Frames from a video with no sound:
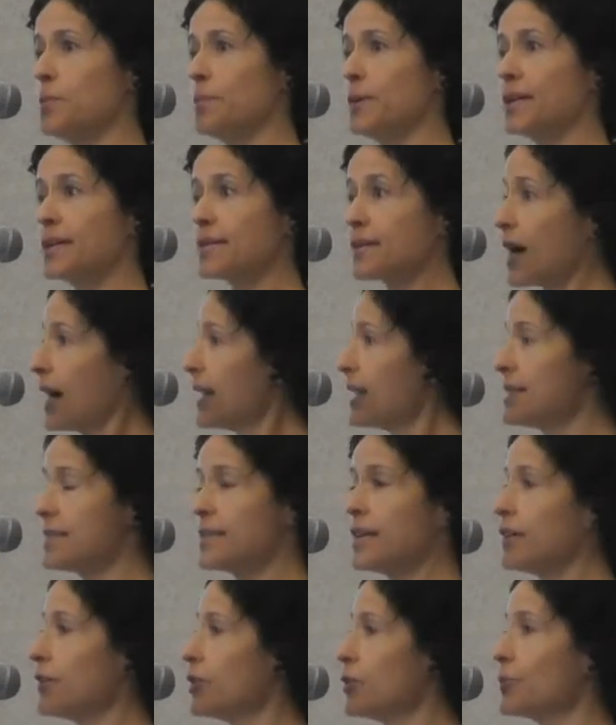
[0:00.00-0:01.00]
Because I can
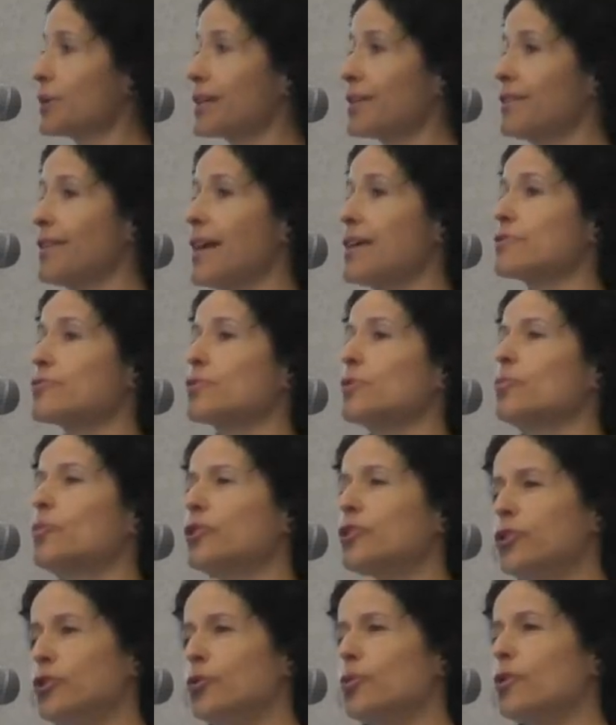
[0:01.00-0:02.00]
tell you in a classroom,
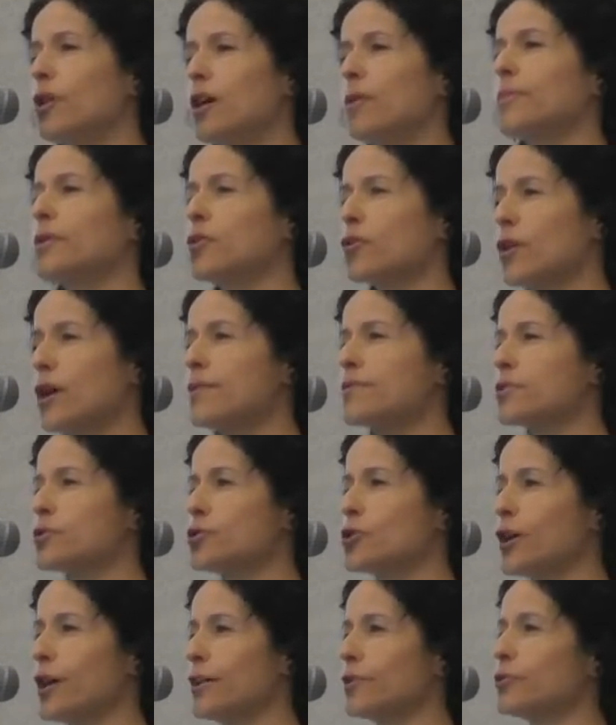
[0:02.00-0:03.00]
when you come across
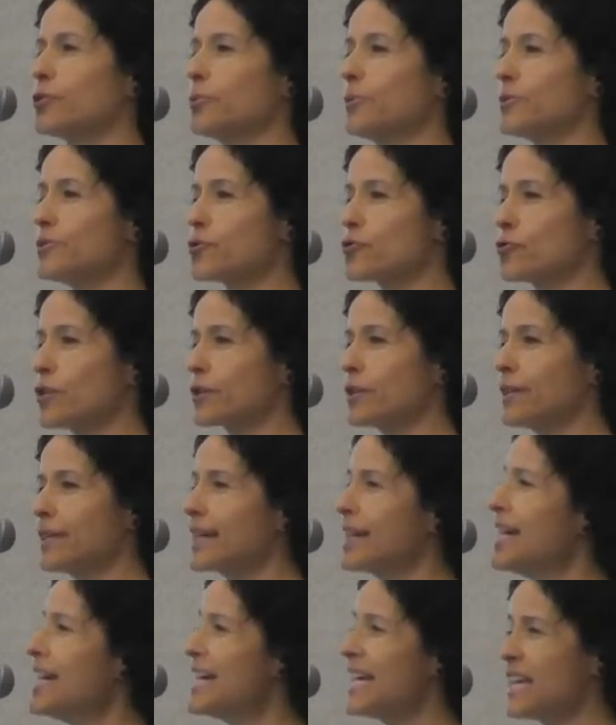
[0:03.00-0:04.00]
a child who is
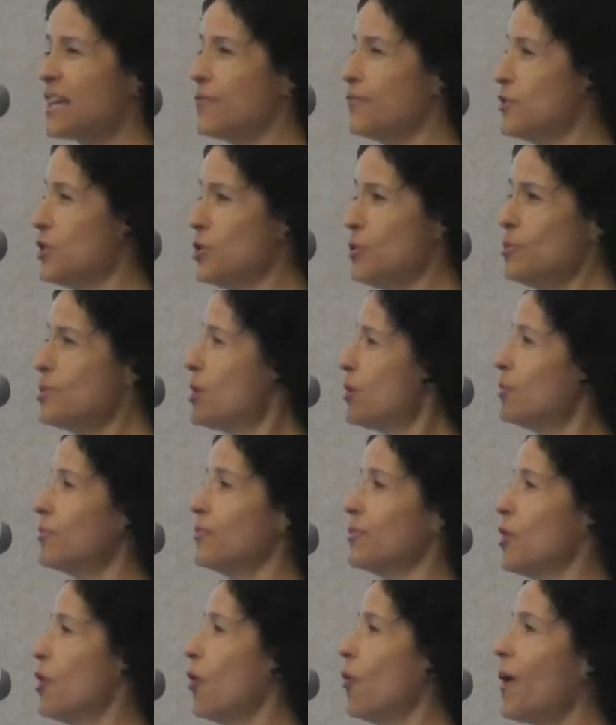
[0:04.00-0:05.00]
struggling, if you
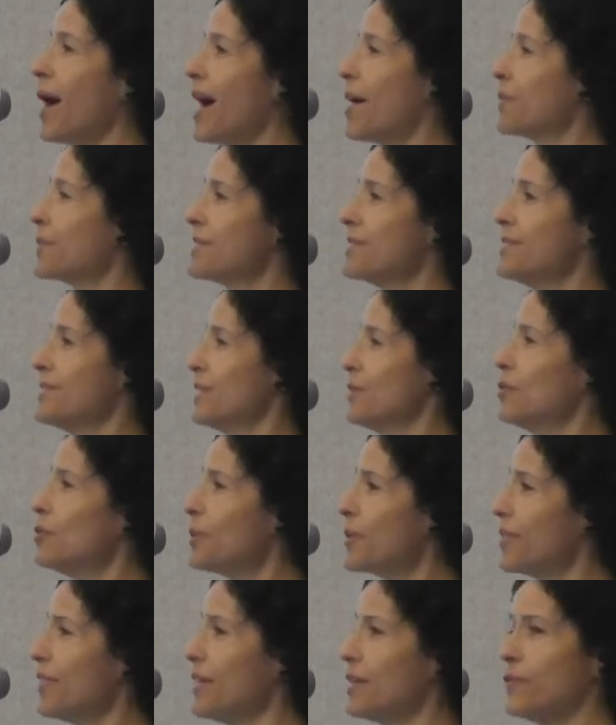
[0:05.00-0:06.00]
don't know how to deal
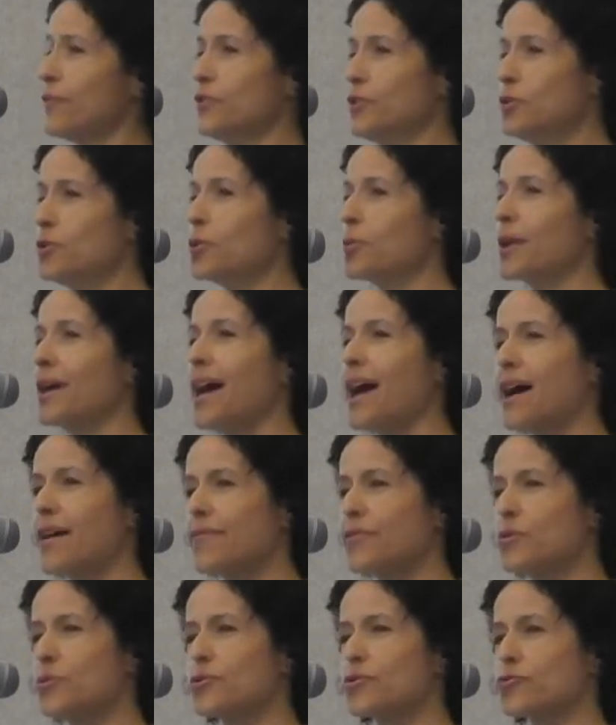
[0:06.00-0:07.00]
with it, if you don't
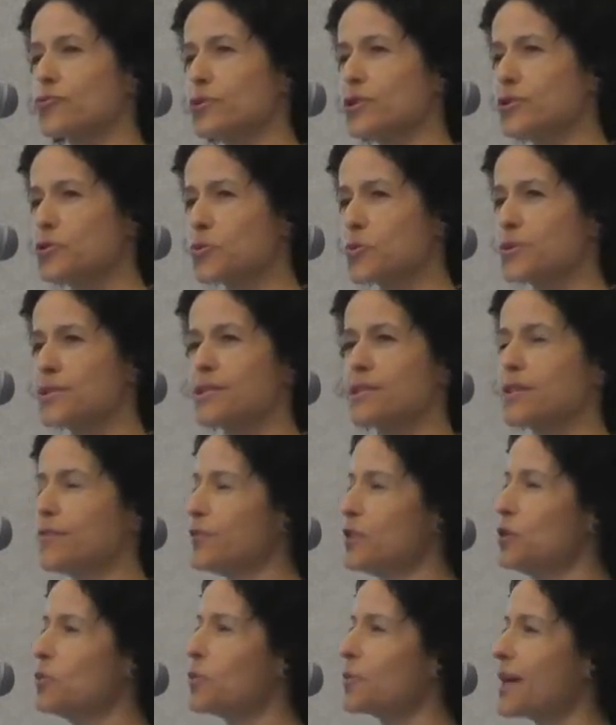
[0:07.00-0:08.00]
have those resources,
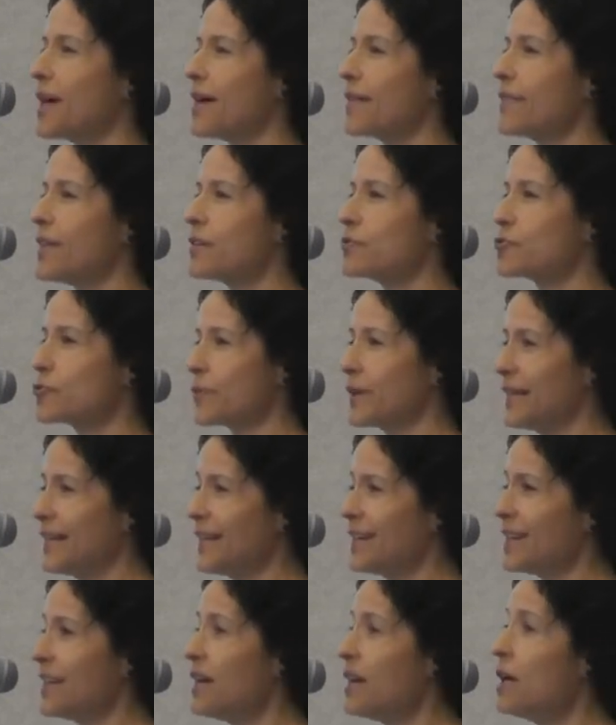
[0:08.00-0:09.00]
if you don't have that
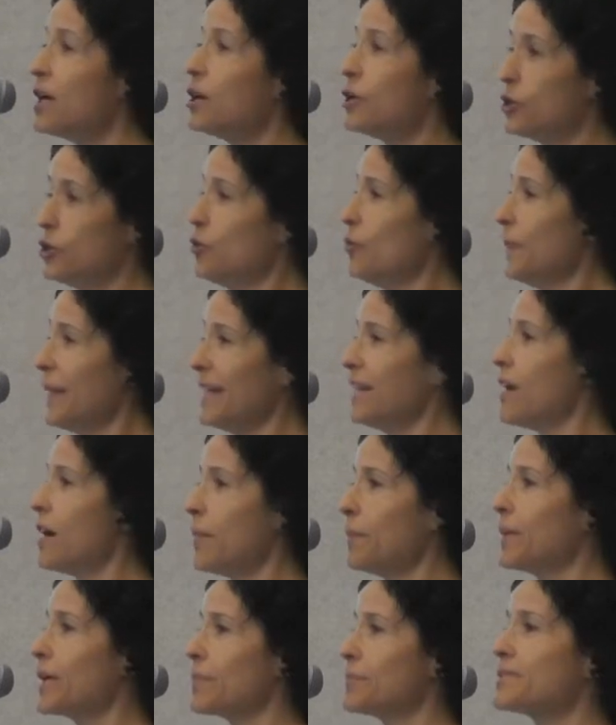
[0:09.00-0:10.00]
training, you may
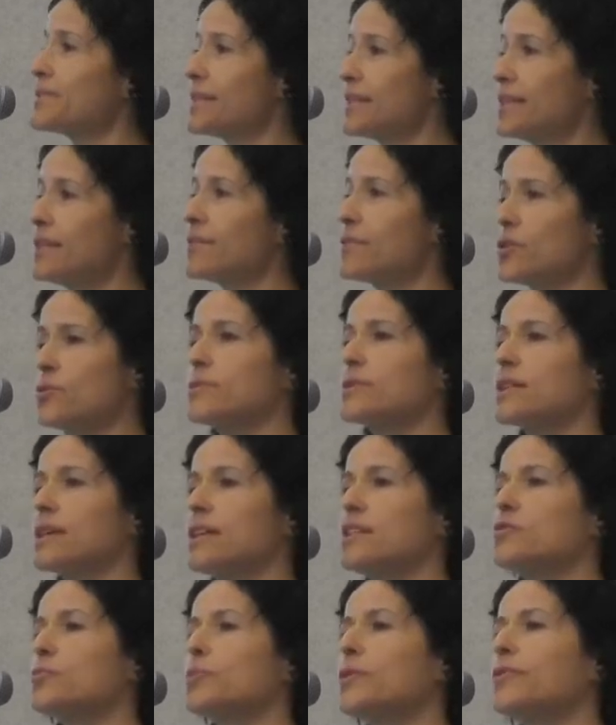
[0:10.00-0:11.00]
not be able to give those
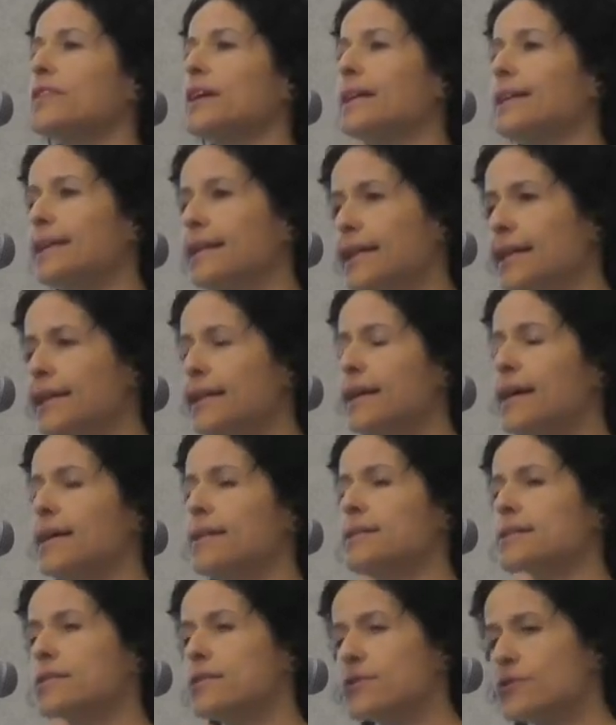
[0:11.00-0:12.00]
kids what they need
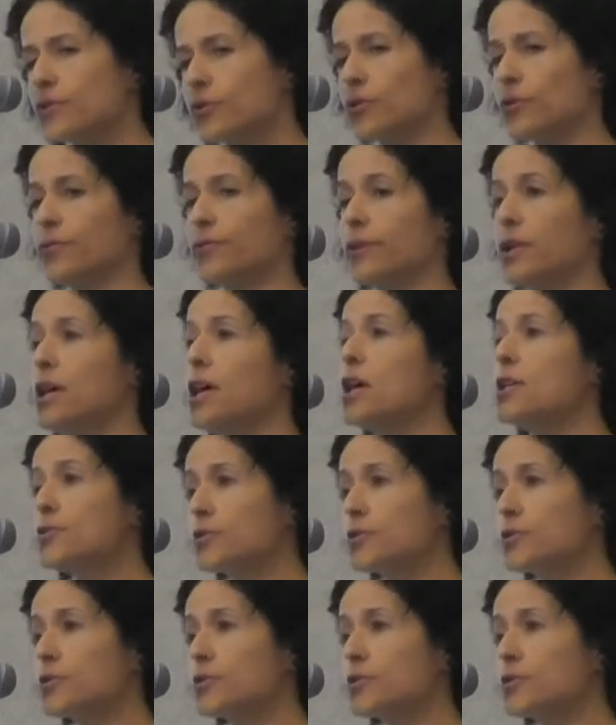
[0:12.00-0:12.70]
and deserve.